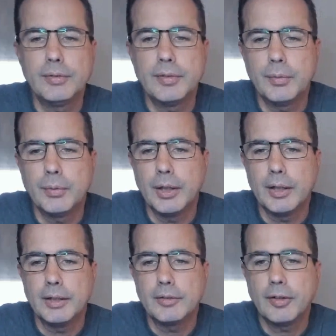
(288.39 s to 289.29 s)
So we're going
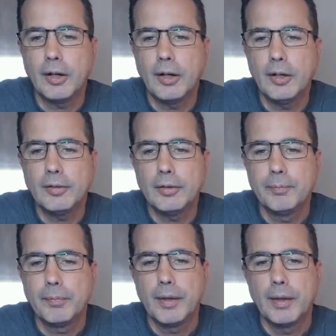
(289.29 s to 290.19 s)
to click start,
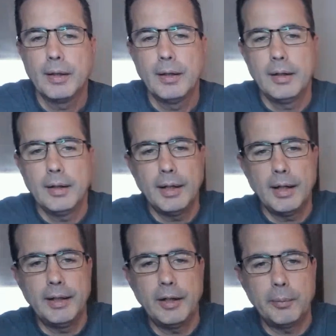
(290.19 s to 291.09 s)

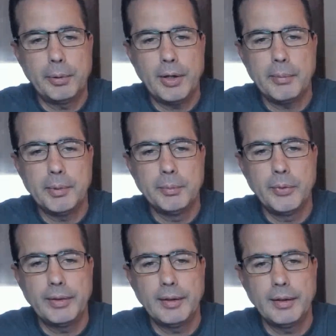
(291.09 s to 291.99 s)
and then our problem
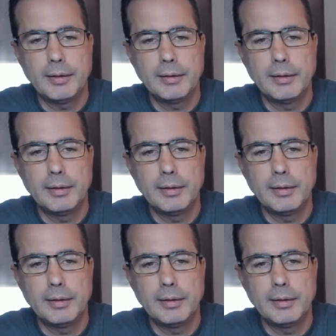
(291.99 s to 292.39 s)
with the